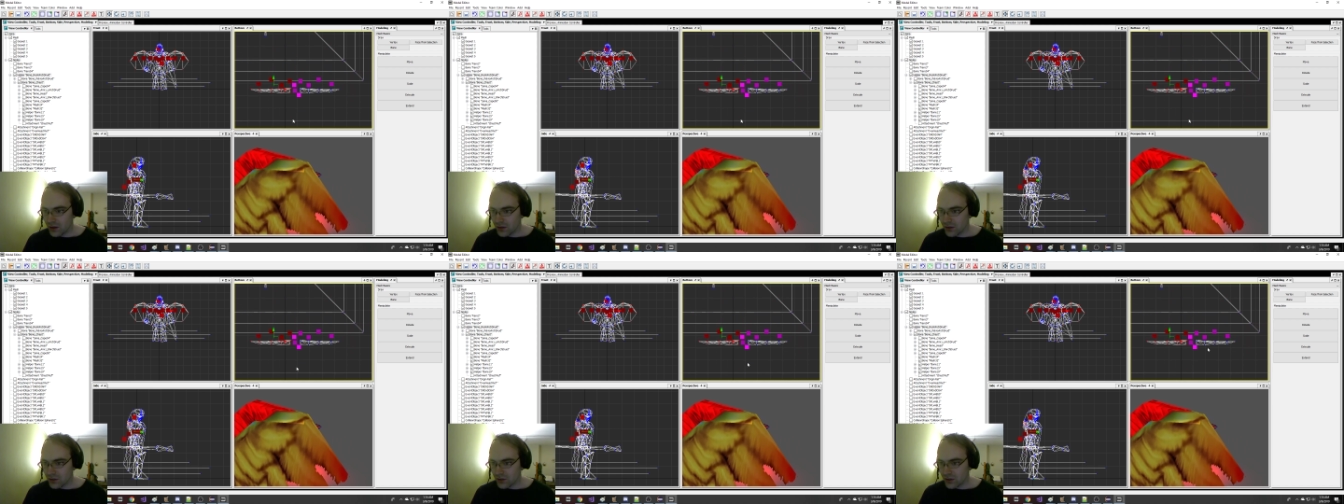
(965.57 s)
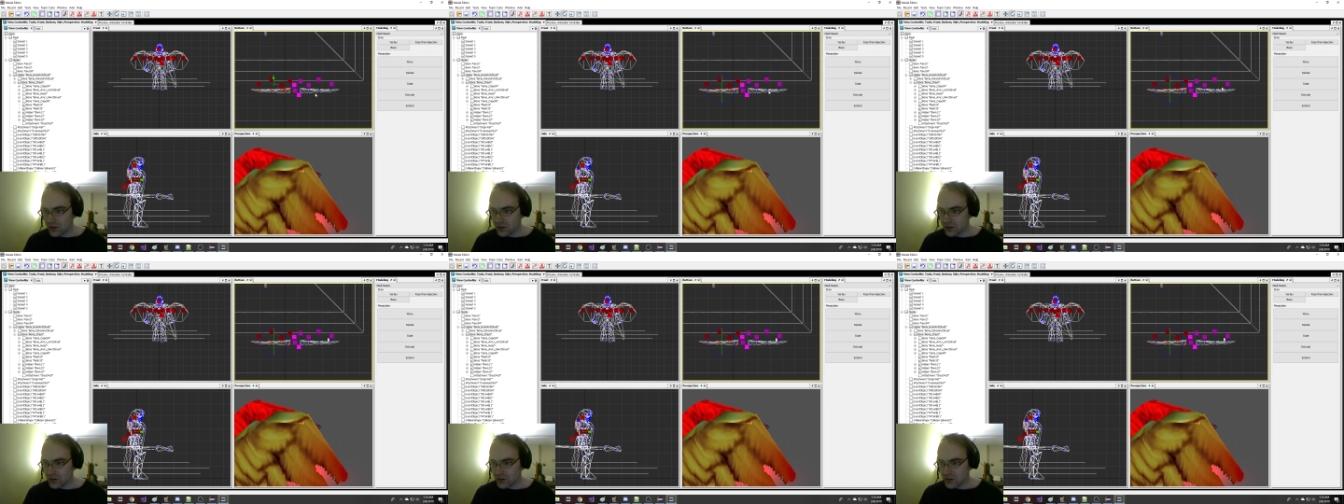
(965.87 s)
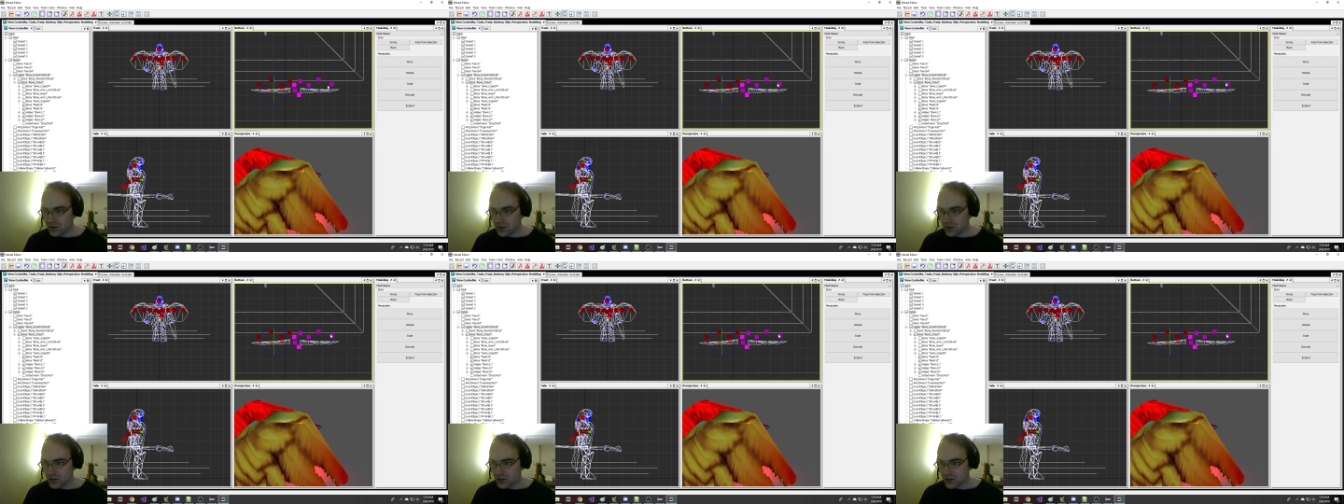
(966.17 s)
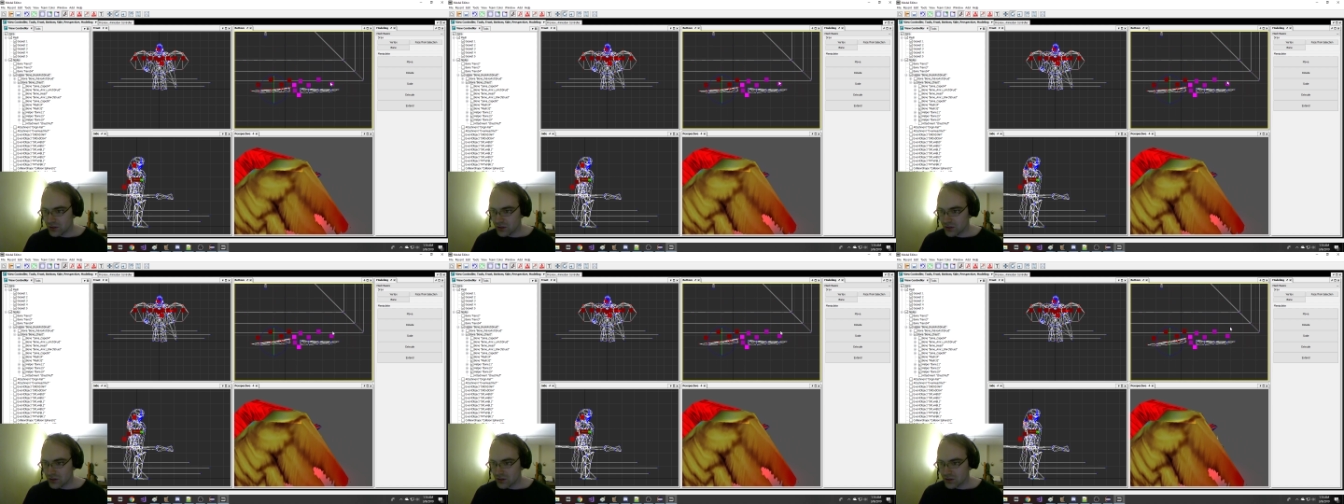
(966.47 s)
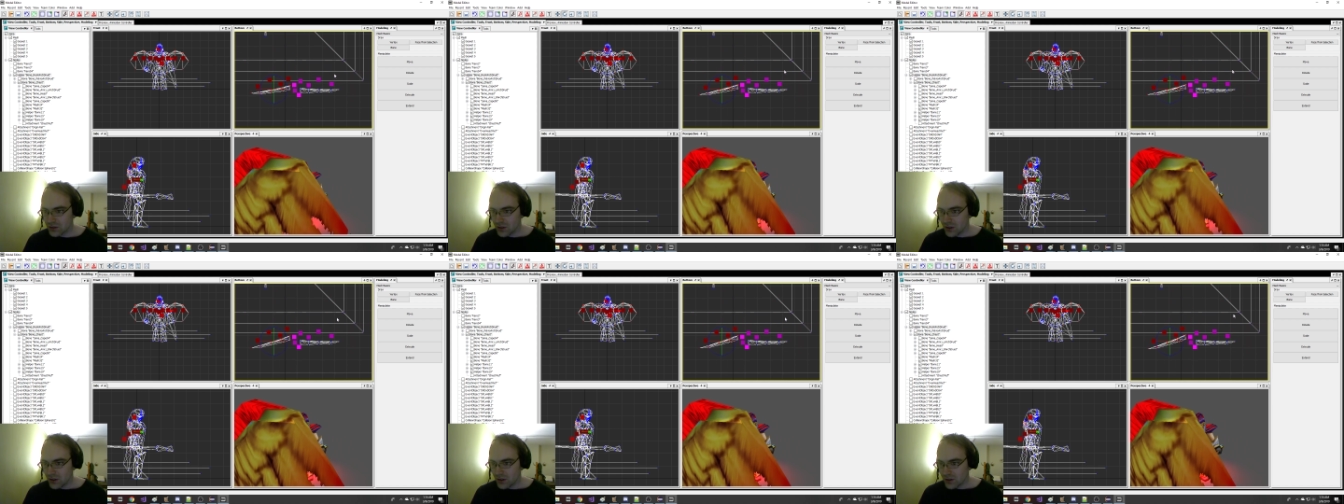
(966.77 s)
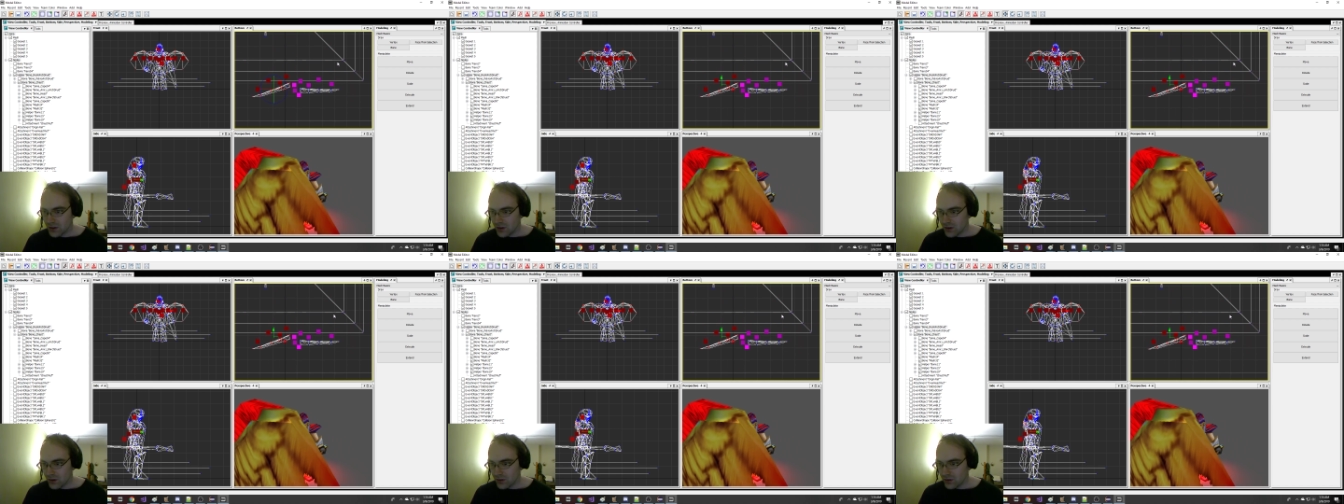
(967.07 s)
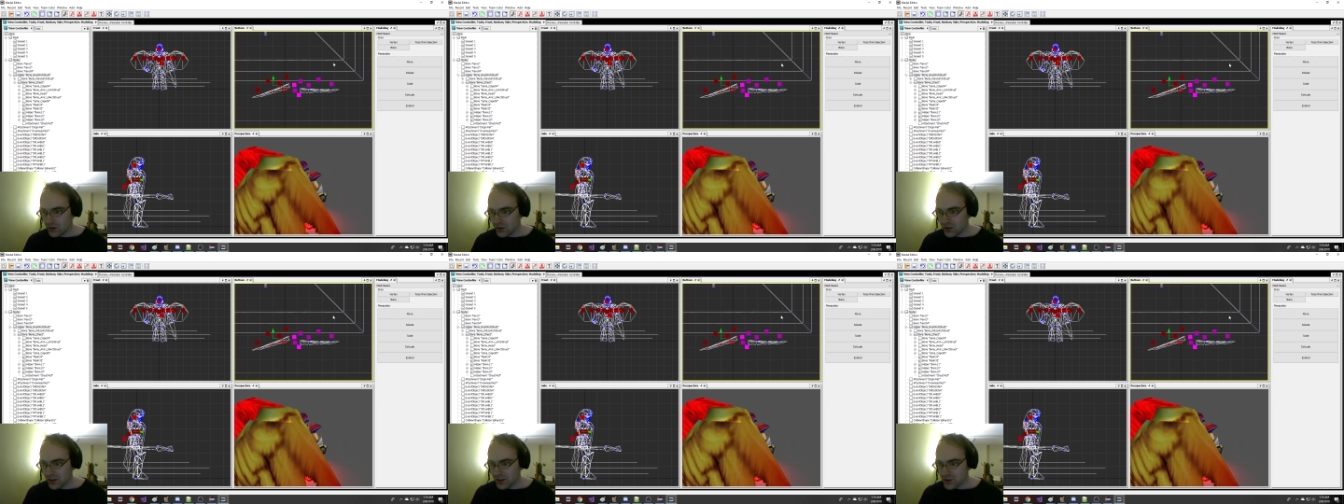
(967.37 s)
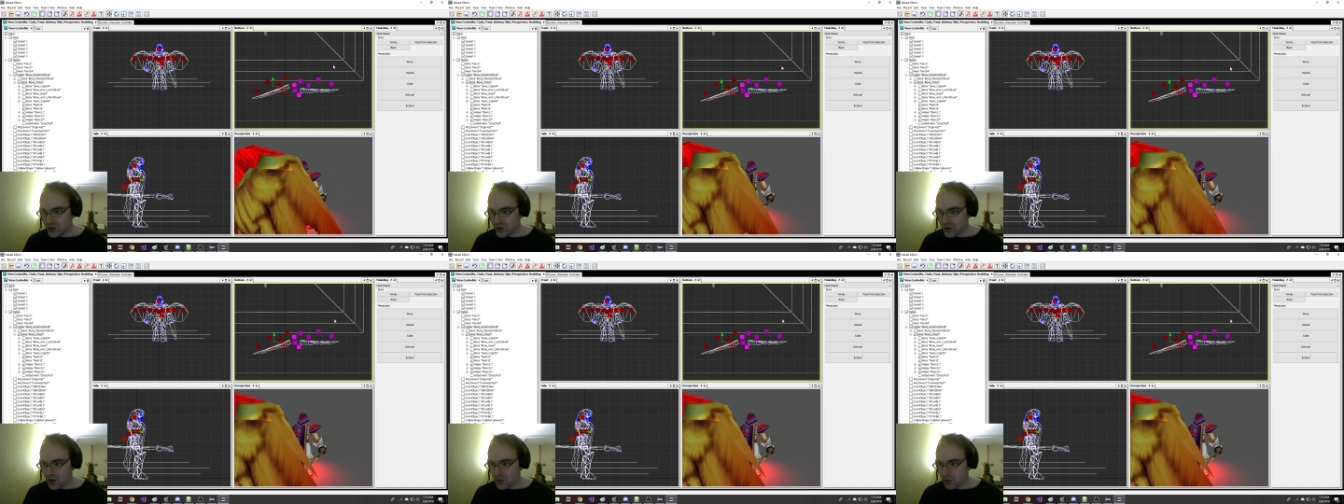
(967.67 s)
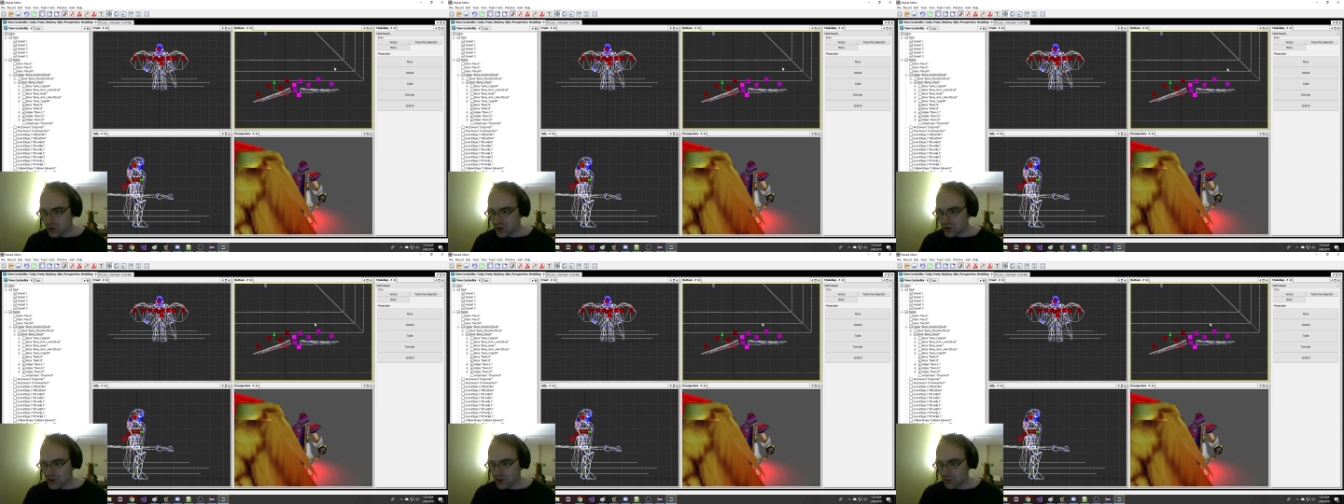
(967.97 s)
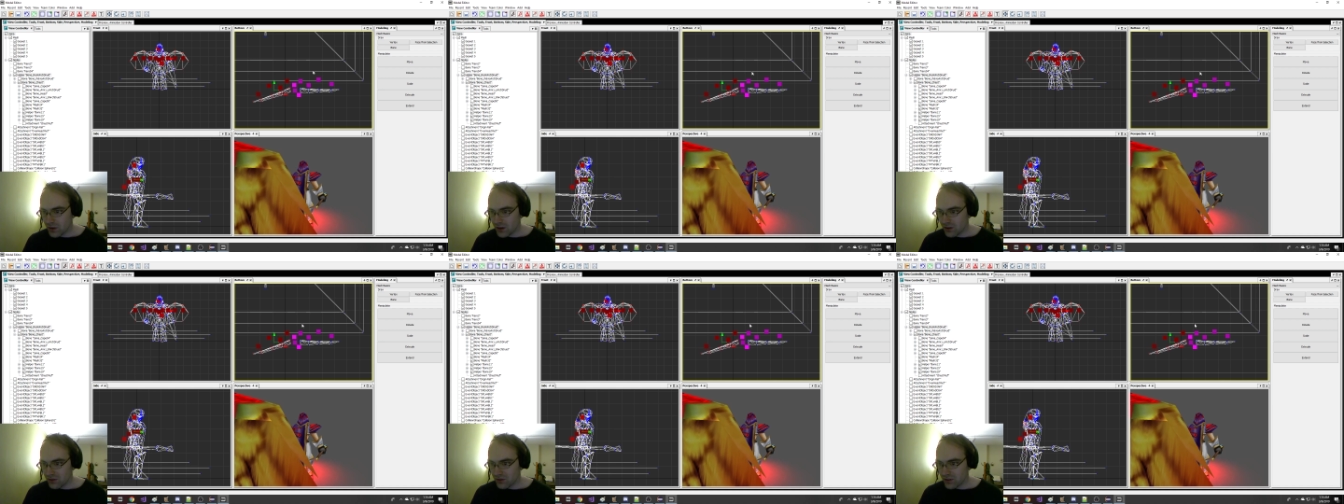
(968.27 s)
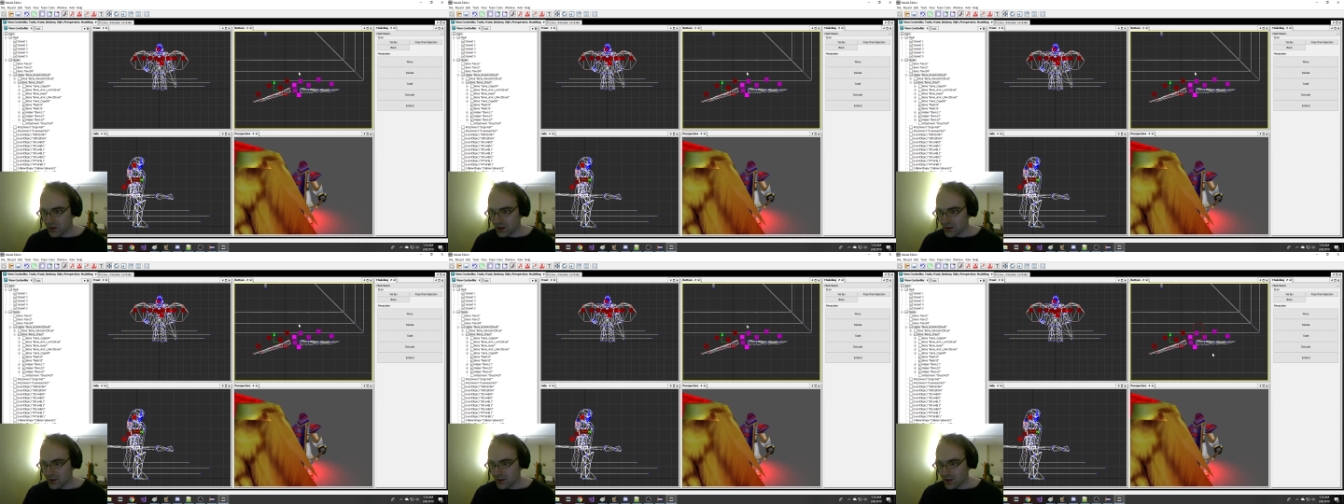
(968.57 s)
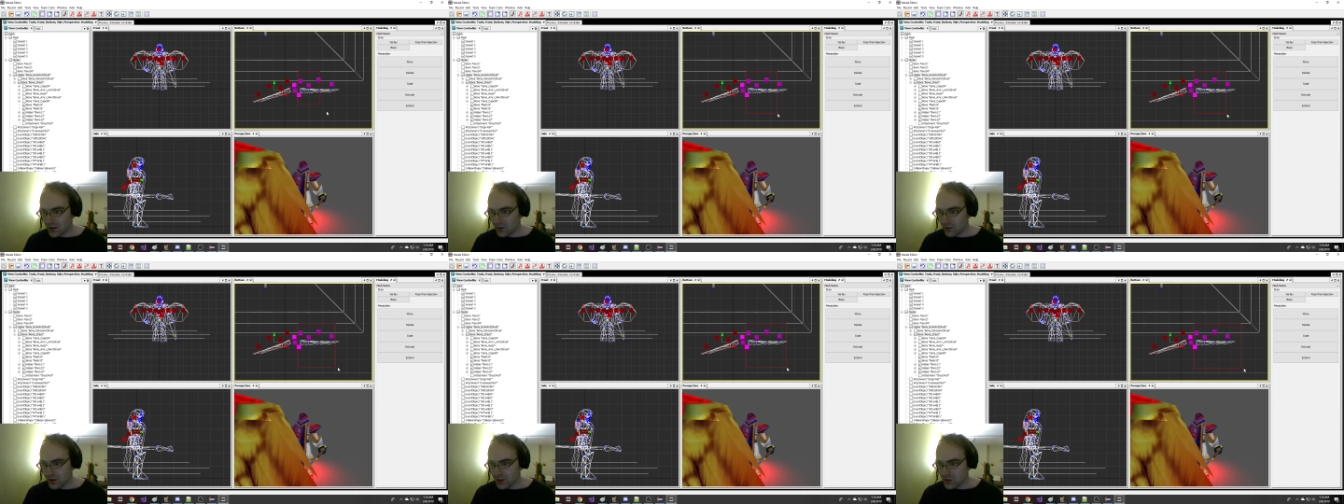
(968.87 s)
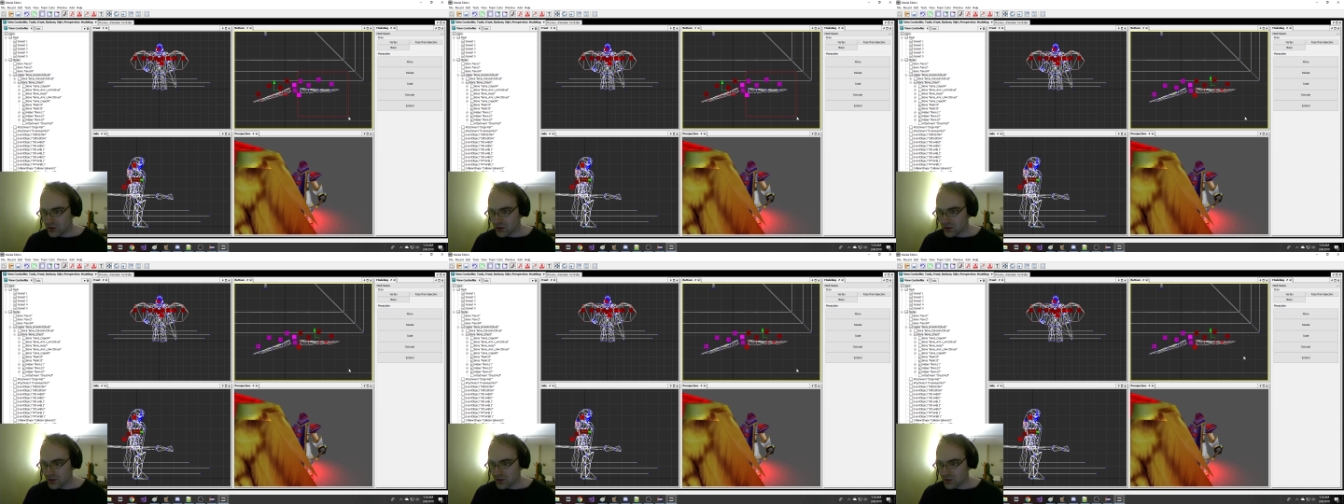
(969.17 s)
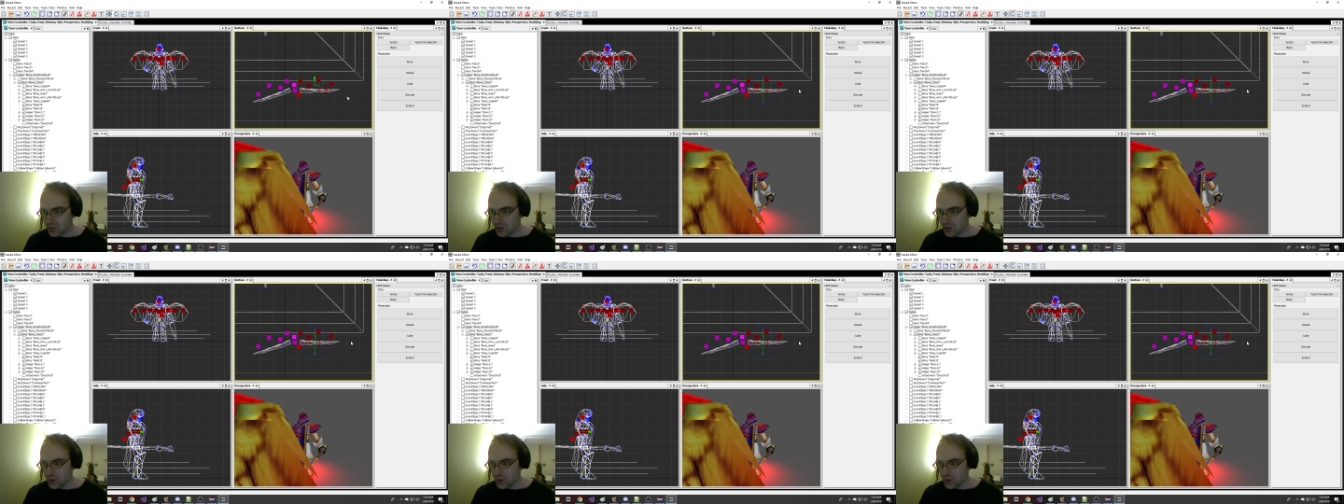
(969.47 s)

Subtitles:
And so this is a little dangerous because it might affect the animations,